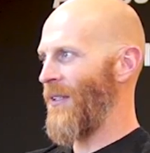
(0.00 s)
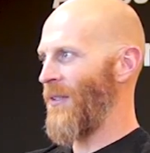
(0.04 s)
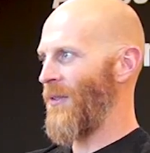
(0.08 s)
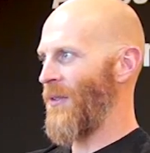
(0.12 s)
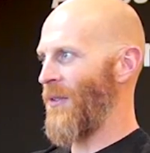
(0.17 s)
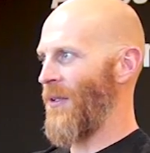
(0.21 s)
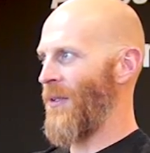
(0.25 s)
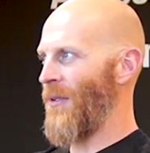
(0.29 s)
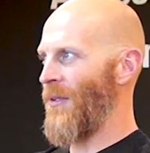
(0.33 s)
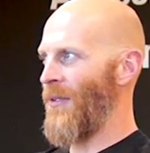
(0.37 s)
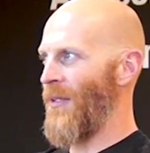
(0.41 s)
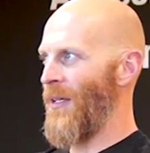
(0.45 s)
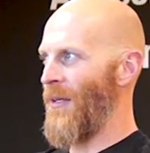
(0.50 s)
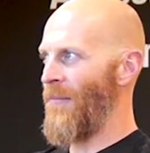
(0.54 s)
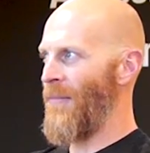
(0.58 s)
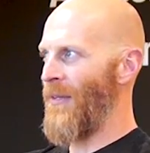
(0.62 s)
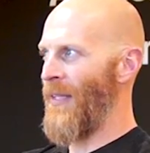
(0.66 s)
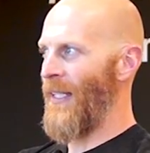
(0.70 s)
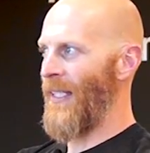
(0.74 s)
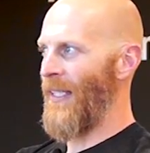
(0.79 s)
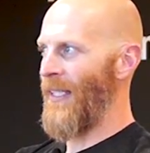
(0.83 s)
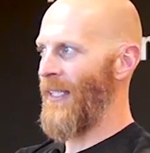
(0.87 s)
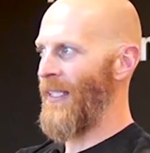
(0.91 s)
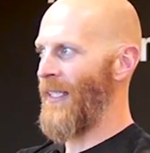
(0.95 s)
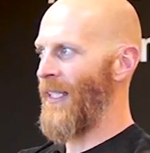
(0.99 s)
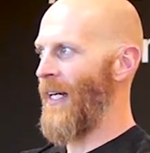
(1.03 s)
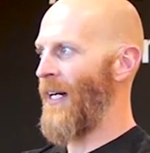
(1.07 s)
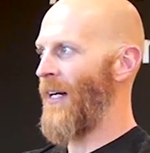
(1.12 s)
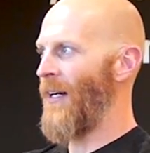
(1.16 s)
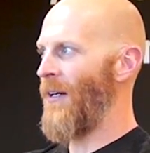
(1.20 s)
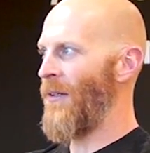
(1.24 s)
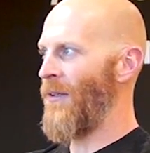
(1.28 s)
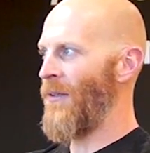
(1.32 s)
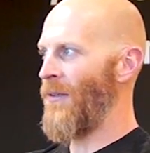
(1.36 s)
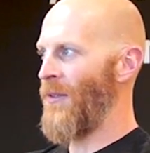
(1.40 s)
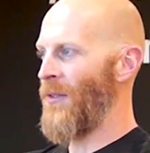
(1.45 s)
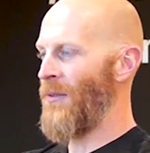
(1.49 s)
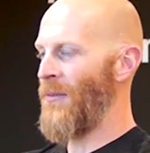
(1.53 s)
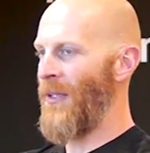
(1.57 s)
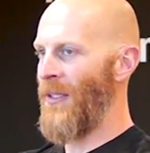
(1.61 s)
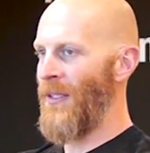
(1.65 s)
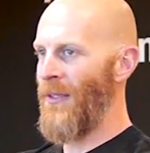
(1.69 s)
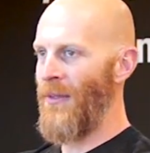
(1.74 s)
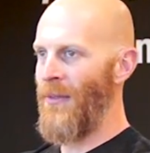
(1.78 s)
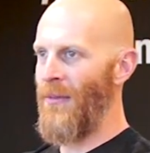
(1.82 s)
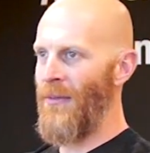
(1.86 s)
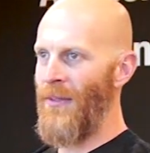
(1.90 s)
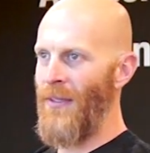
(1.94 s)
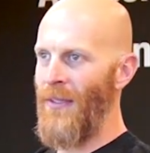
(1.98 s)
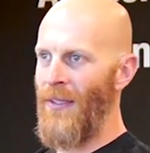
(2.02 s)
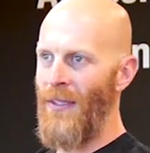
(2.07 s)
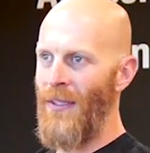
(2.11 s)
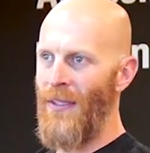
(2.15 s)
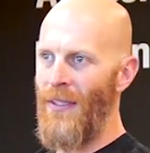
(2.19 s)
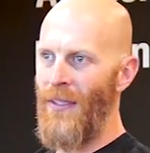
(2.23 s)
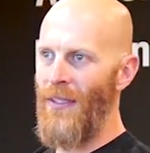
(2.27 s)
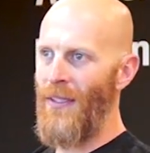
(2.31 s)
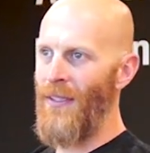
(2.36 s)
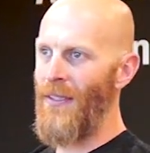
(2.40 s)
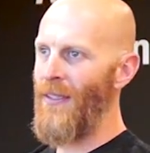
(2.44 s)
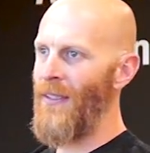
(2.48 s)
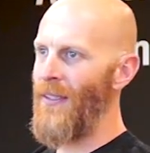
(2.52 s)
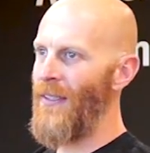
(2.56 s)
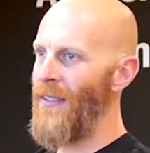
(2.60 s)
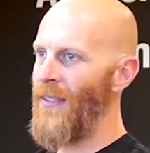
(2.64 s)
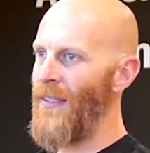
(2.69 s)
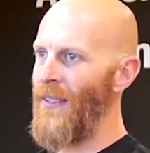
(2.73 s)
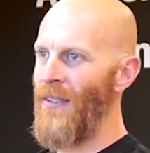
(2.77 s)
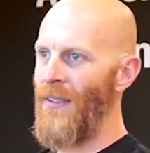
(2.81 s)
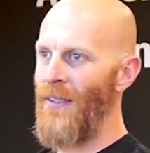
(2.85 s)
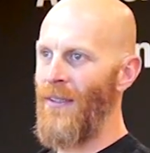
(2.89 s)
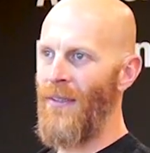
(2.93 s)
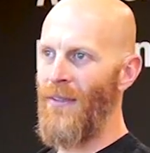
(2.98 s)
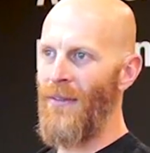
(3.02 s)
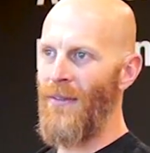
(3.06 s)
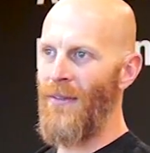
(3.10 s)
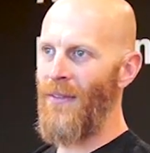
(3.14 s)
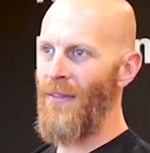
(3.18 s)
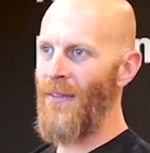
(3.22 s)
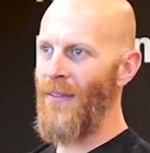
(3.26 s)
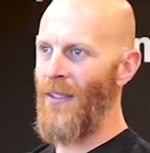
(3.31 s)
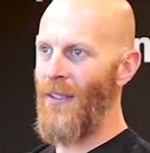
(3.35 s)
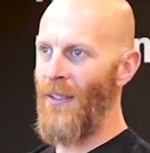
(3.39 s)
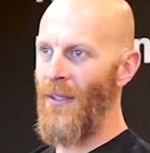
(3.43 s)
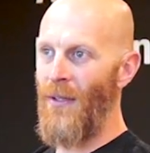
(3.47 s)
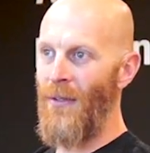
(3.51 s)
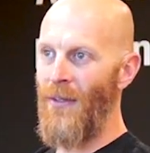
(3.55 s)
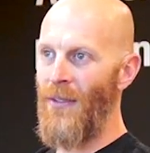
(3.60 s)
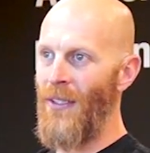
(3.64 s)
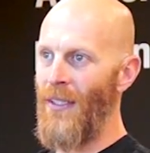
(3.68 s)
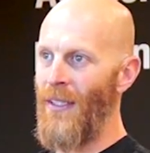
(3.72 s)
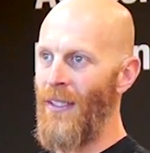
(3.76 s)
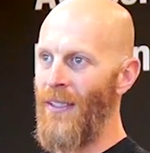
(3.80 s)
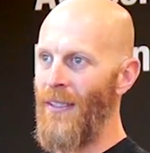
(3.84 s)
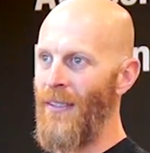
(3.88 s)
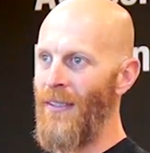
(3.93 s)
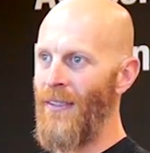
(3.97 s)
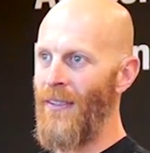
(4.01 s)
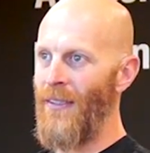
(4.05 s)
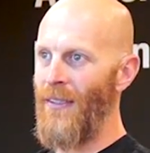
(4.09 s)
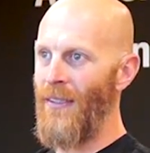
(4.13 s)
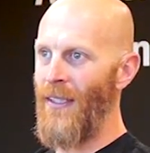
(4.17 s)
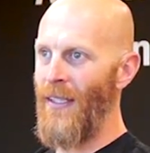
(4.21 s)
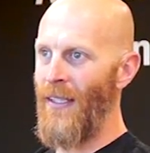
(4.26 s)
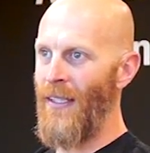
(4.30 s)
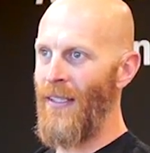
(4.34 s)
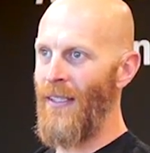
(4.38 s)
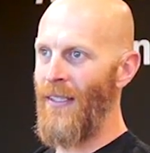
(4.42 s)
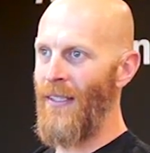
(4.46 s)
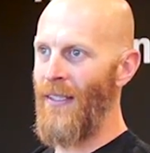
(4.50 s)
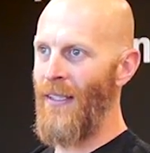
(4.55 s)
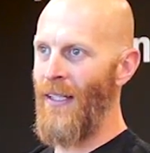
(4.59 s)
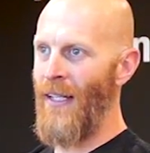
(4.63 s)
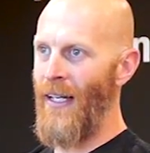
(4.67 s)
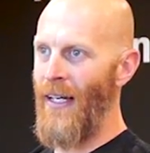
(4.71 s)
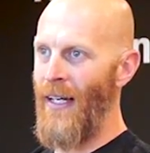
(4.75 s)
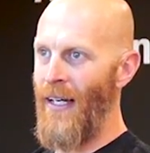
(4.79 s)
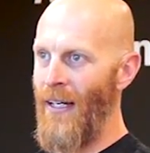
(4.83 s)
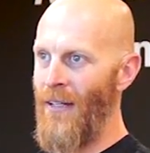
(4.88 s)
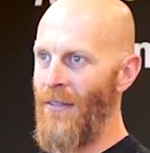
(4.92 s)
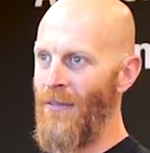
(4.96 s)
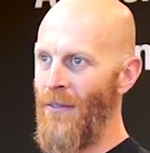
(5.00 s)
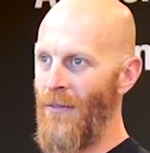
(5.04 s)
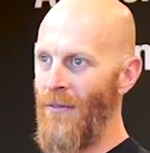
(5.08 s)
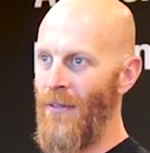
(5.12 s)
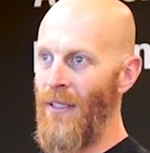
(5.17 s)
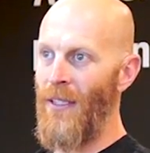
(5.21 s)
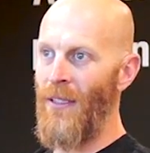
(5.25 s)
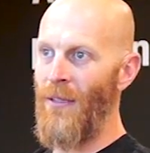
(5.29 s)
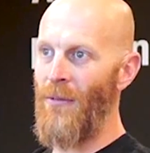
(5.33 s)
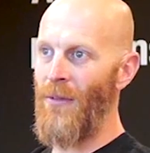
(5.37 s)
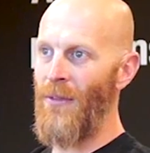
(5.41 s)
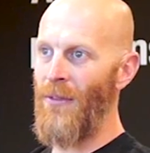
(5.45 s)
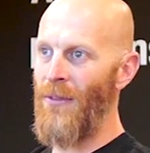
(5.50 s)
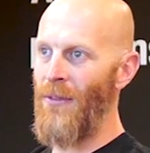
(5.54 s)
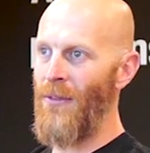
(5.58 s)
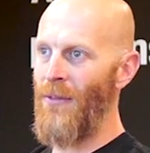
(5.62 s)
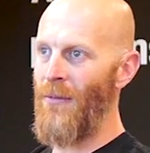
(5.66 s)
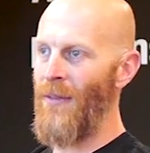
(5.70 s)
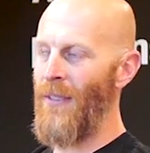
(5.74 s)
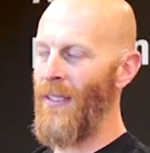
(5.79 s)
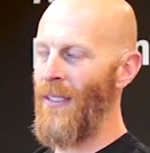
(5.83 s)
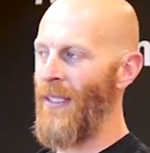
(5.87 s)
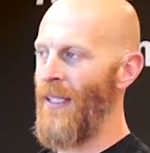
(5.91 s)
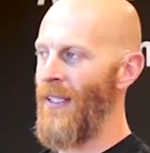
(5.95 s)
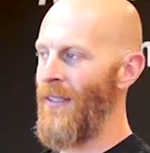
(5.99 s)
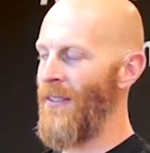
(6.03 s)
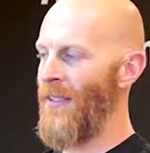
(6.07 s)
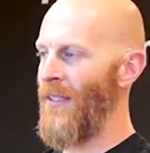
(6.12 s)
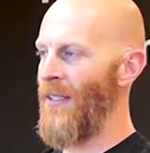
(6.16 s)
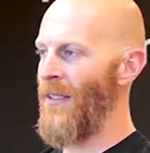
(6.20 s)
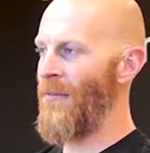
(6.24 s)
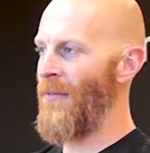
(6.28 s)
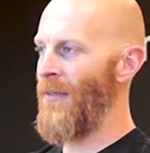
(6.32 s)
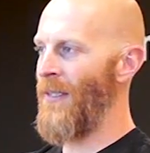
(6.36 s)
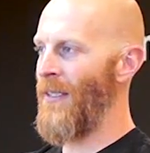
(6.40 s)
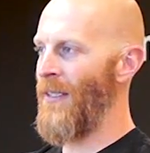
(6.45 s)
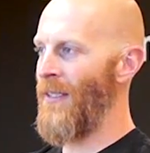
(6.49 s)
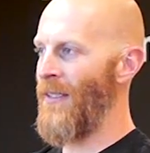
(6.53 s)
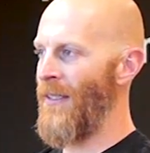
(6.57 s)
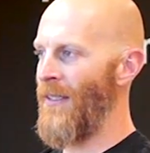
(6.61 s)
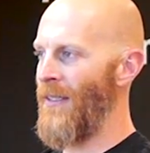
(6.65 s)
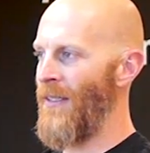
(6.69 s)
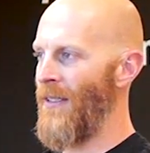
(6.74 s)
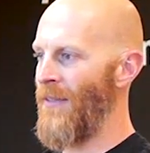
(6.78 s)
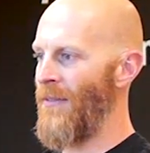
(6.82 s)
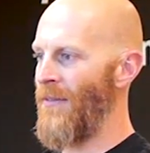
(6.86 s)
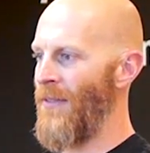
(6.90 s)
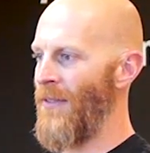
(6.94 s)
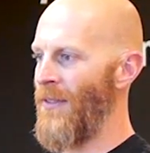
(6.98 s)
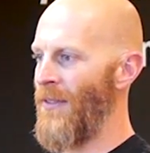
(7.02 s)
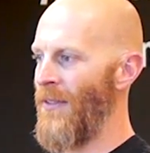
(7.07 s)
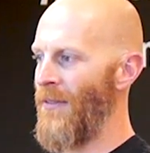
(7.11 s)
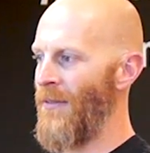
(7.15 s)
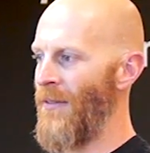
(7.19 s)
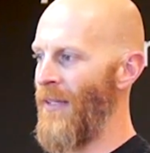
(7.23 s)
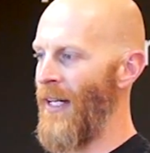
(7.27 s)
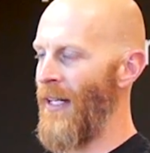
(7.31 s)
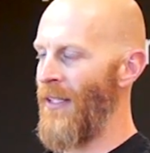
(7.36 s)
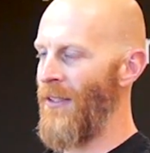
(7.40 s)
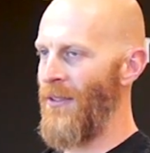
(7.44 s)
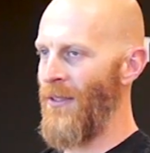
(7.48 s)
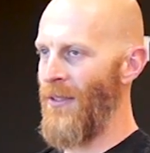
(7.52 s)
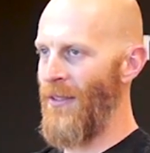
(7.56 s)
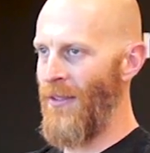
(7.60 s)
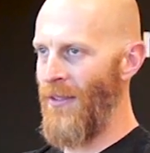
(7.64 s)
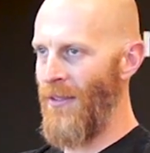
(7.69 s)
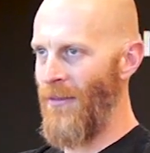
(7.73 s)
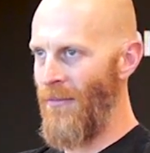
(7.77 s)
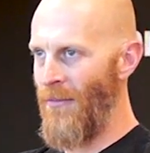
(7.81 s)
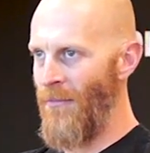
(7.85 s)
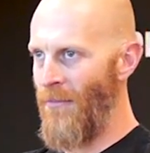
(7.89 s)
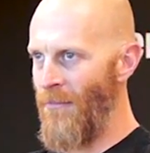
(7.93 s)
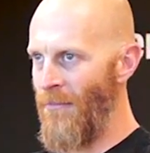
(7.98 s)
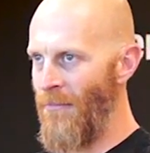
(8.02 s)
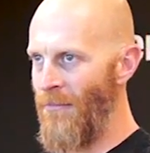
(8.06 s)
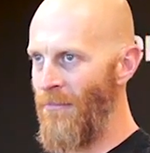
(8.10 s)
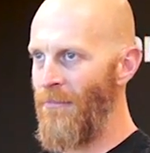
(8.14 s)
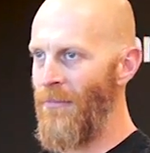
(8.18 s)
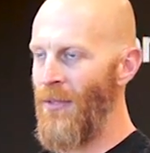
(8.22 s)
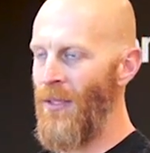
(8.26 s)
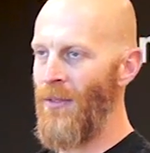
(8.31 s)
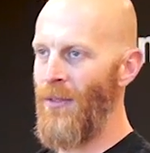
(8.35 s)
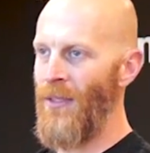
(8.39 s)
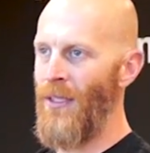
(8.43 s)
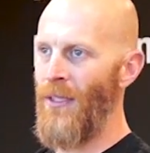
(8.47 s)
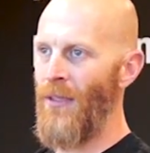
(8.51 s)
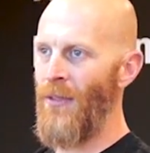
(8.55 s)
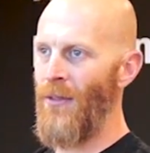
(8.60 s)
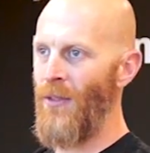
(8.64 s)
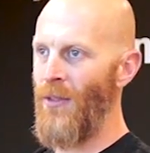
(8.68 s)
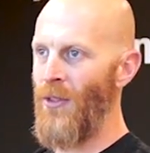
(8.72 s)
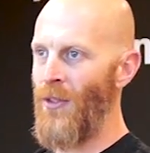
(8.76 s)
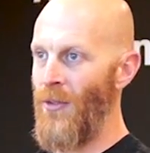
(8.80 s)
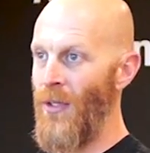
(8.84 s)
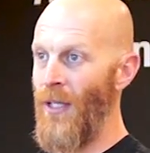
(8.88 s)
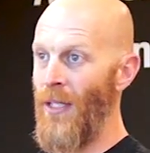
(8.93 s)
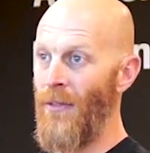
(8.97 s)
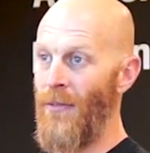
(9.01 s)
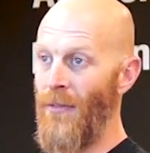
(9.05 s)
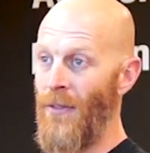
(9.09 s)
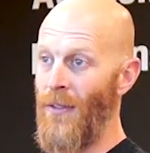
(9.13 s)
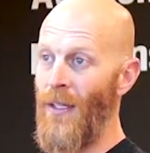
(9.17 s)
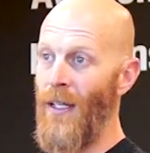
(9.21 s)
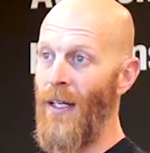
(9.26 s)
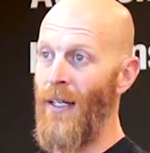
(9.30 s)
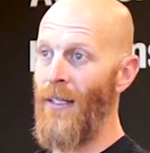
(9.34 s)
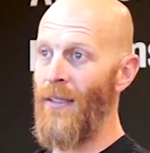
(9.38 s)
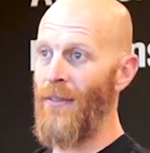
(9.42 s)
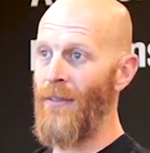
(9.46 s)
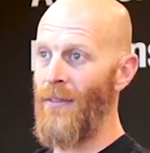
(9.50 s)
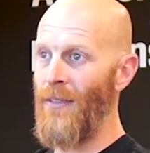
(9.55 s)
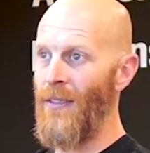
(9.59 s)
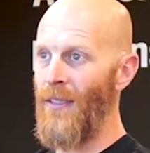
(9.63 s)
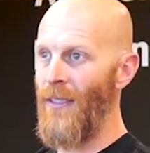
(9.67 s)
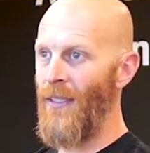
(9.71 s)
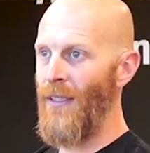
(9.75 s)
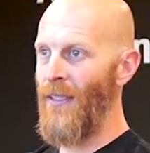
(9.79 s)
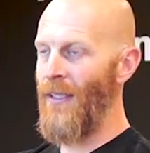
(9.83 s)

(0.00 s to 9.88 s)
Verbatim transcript: So I'm thinking now, especially with you know the coaching that I have available to me, it's going to be the difference of actually building strength for life.